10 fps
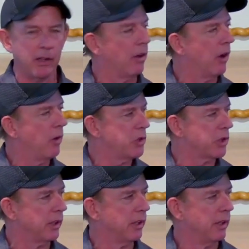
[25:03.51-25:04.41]

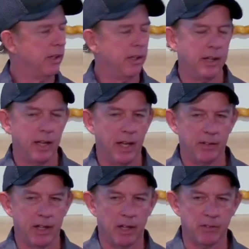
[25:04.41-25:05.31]
ocean, and then
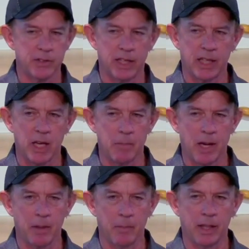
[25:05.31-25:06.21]
all of a sudden I come out and
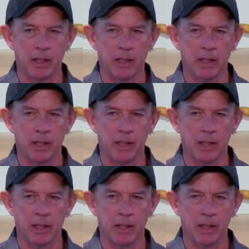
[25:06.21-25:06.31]
I'm like,